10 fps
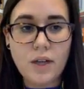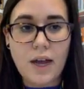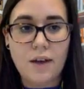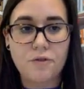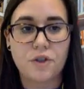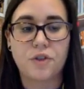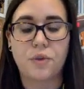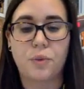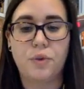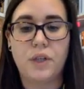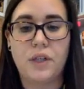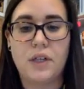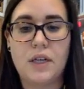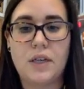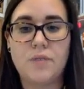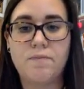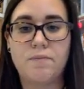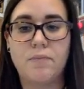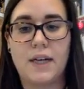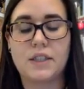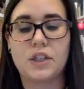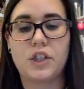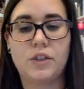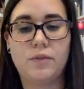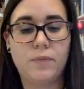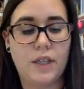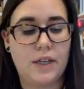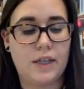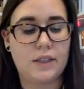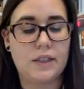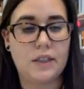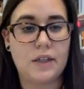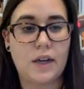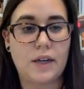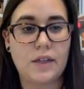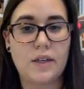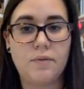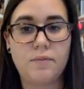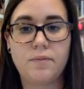after the Wounded Knee Massacre in 1890.